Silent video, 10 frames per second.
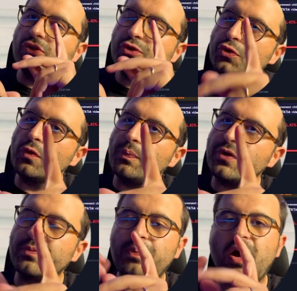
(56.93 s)

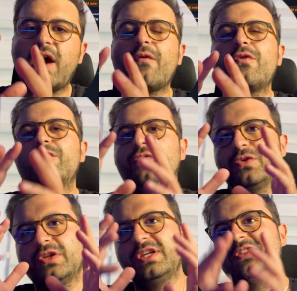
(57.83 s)
super
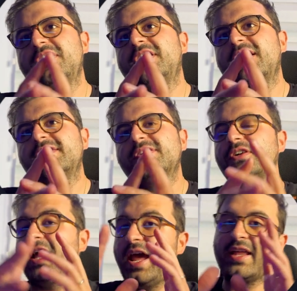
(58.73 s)
powerful
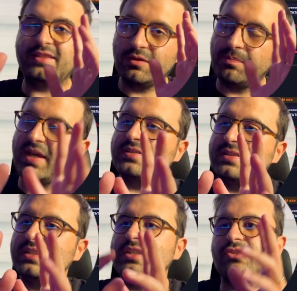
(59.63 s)
indicator and the best
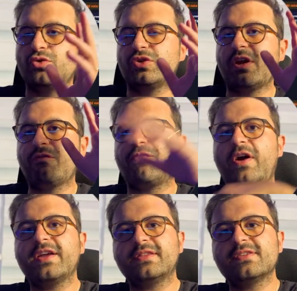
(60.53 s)
thing is you can
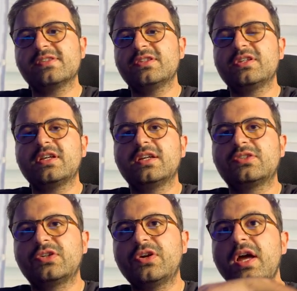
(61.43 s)
find this
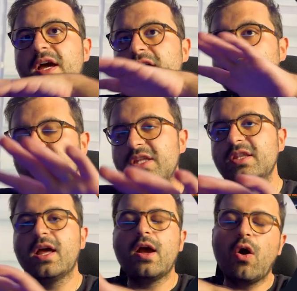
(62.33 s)
indicator
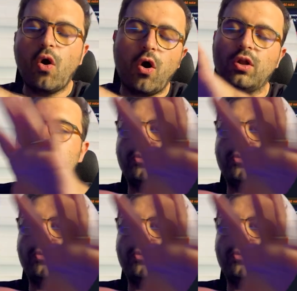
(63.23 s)
in all